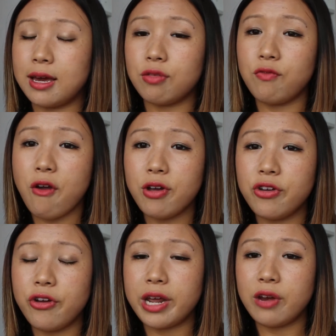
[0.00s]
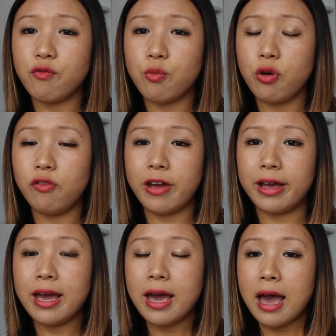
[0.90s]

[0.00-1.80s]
It's very good in removing